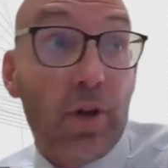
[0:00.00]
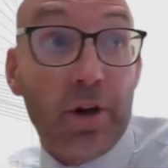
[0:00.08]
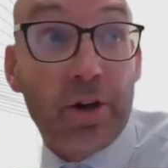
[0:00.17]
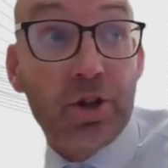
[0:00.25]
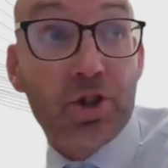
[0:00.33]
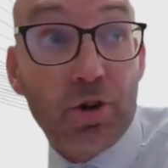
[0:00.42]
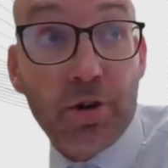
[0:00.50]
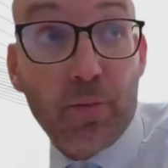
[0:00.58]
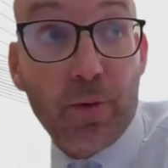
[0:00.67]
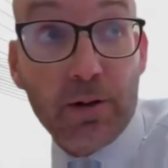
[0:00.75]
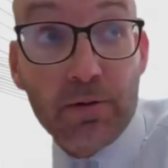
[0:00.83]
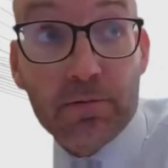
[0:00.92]
Your
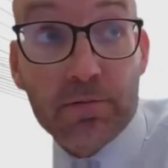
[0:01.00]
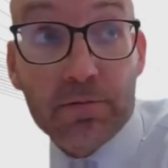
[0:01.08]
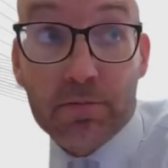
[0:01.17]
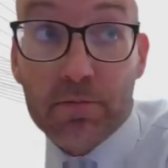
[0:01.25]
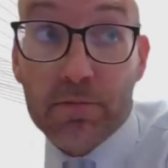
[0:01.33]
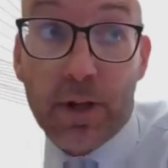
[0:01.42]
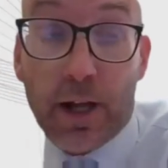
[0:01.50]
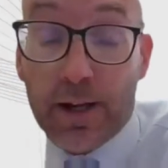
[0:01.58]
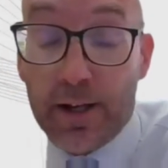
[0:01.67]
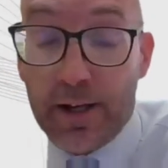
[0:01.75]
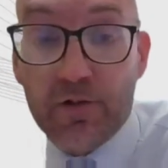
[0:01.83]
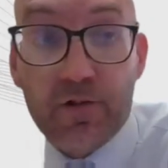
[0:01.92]
insurer will
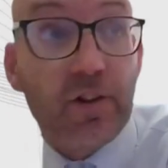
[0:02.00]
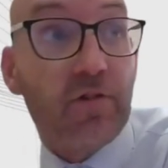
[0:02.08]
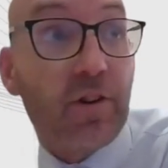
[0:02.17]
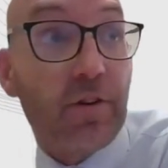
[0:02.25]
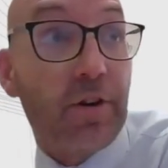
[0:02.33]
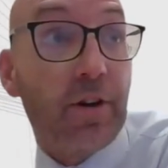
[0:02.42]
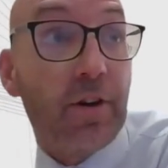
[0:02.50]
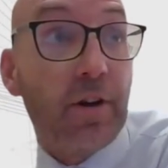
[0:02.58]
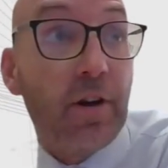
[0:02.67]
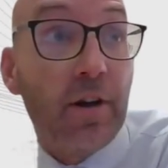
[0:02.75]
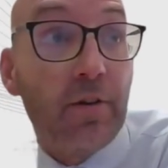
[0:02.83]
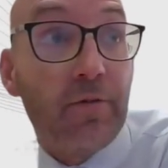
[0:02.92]
likely insist on
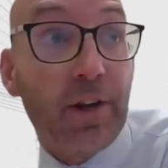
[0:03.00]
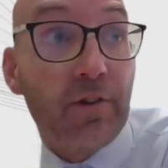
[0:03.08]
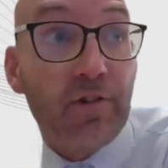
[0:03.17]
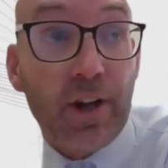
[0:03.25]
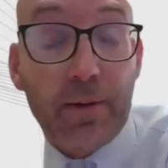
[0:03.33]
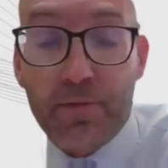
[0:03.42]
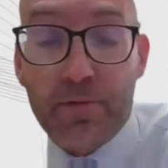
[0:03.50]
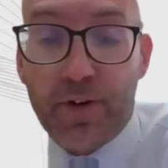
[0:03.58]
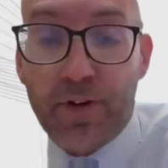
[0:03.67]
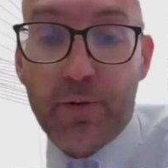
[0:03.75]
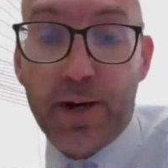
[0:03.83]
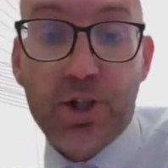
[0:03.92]
a reinstatement
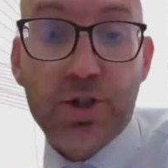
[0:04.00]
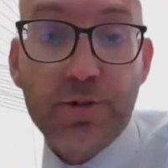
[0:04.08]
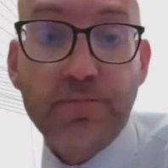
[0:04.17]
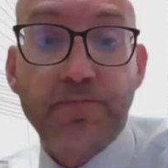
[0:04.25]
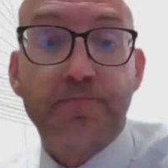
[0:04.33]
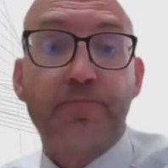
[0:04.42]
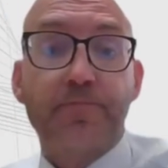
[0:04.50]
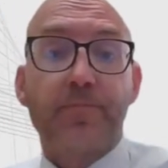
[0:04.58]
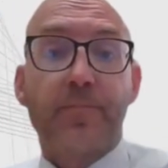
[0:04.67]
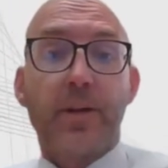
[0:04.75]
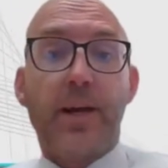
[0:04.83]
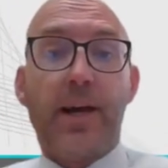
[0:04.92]
valuation.
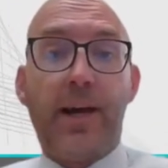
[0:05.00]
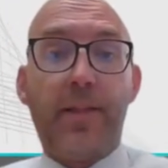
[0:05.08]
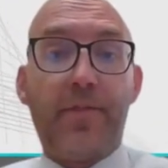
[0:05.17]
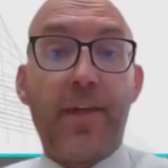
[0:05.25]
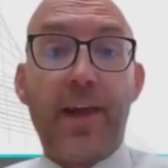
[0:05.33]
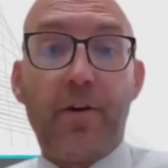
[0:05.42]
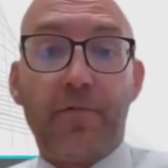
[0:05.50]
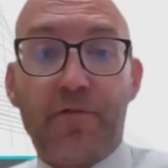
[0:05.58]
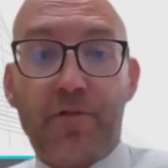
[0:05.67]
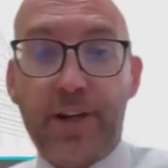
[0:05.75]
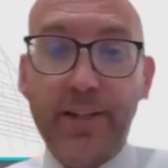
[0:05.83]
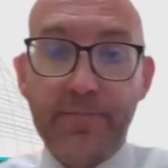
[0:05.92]
They're
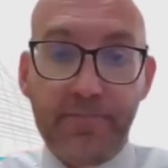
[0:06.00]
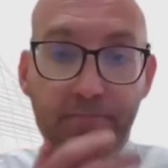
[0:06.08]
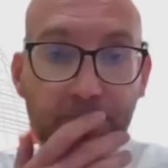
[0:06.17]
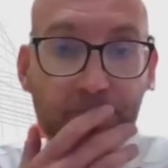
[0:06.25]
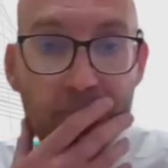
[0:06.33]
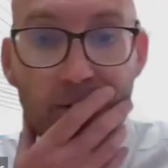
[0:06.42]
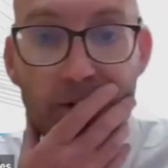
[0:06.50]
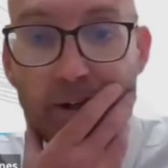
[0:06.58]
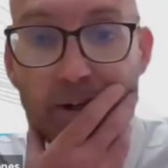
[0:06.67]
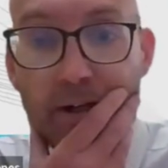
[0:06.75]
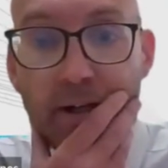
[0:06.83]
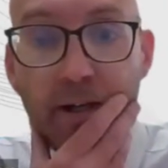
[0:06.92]
not free.
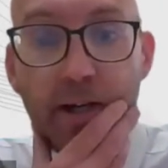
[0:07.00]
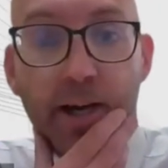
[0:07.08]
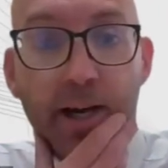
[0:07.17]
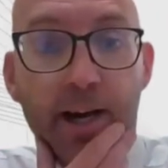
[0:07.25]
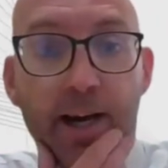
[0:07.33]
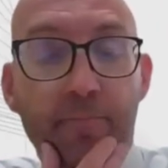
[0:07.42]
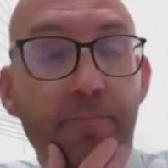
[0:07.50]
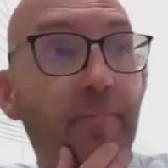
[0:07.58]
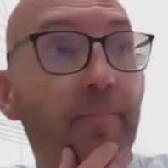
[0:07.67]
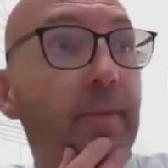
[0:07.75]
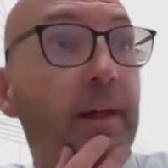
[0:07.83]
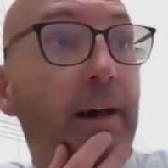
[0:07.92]
And
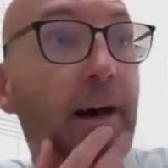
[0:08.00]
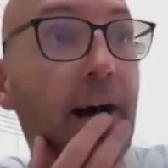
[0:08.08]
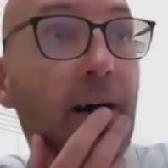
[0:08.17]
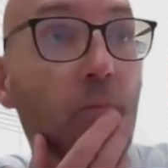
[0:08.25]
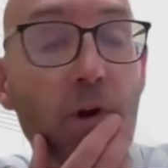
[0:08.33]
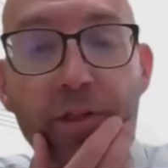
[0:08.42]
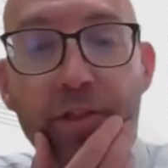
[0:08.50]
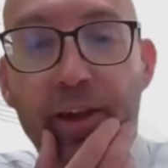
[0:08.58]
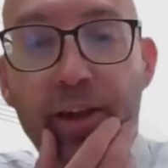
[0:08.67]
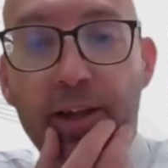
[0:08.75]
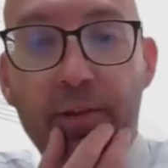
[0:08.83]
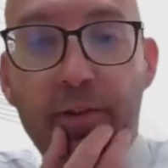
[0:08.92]
one
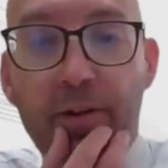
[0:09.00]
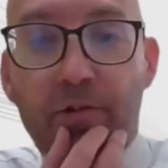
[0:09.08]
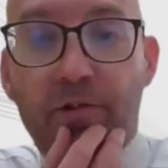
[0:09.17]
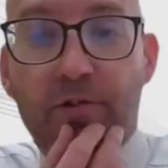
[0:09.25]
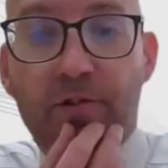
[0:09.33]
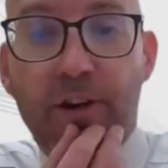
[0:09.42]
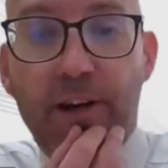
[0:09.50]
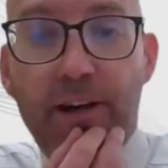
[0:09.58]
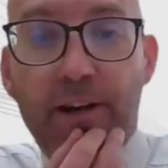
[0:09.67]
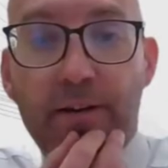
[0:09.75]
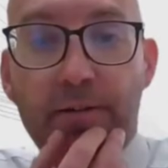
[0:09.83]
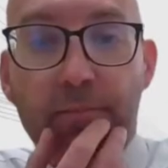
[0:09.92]
thing that's
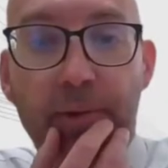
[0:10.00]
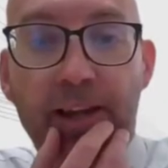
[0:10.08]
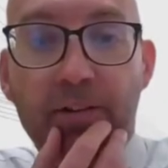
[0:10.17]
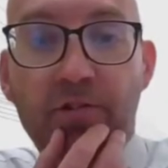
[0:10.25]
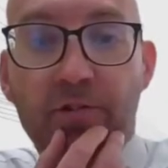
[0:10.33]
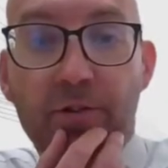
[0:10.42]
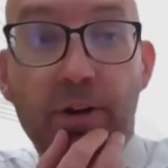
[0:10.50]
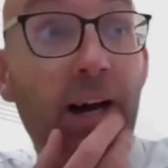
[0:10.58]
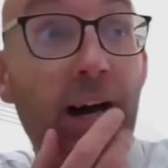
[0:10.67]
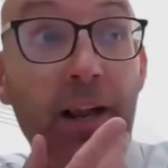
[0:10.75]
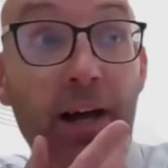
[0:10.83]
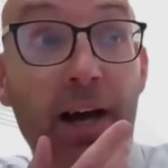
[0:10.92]
missed,
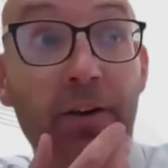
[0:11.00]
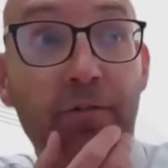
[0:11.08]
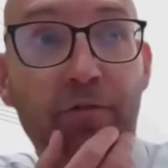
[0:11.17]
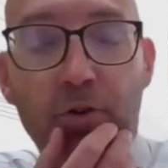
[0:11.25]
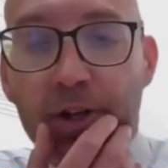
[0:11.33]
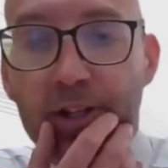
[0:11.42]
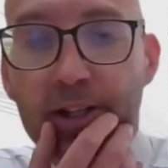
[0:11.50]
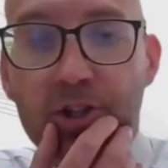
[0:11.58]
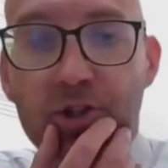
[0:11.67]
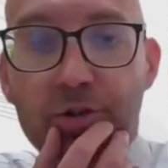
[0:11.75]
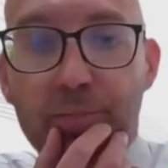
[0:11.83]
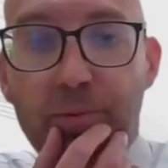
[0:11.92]
and a full
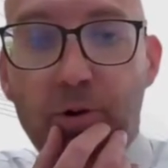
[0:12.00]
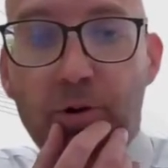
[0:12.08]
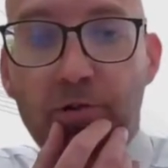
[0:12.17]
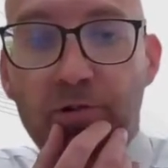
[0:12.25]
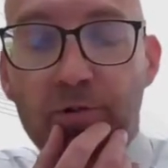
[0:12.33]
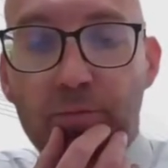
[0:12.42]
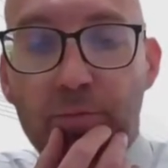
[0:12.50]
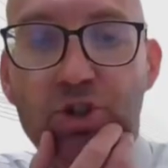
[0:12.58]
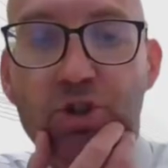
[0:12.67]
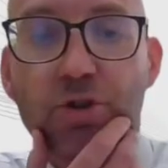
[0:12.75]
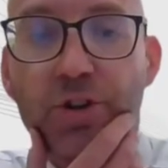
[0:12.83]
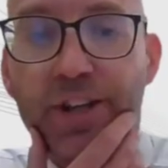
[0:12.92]
condition report,
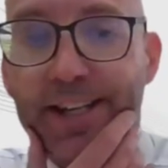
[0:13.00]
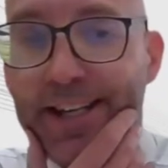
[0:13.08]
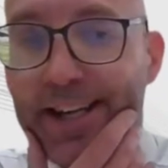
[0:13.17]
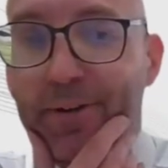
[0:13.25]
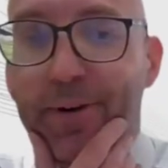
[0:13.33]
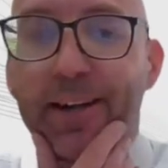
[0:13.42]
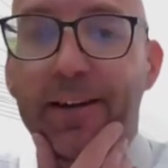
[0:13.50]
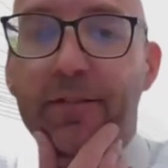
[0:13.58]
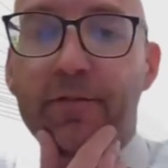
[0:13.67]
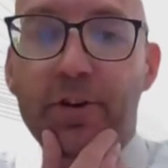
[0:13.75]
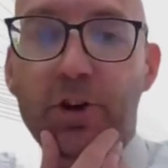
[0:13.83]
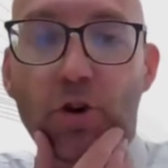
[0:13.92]
which you'll need
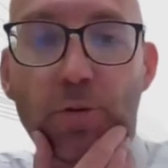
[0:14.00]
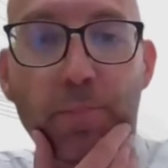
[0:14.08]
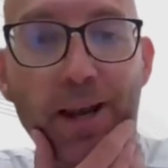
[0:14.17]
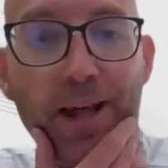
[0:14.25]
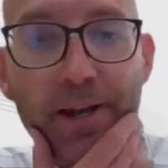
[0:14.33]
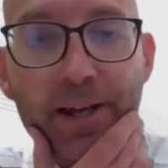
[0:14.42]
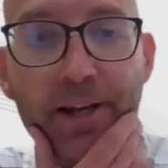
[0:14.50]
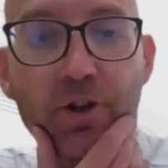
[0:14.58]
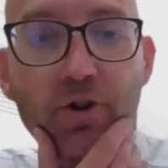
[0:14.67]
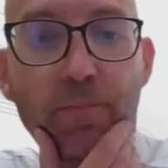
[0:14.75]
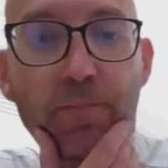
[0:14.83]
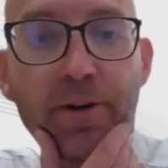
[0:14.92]
anyway for your planning
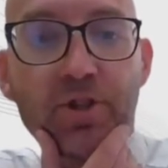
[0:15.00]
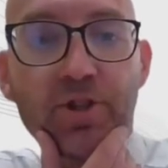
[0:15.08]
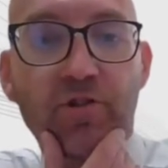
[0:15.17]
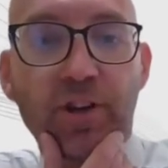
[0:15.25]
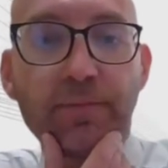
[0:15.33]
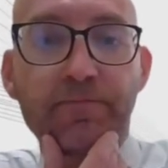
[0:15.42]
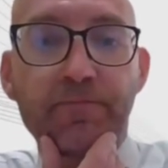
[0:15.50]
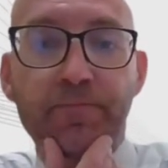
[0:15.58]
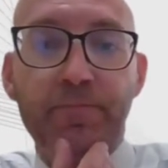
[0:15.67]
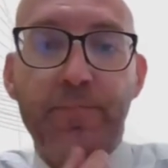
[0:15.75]
and your budgeting.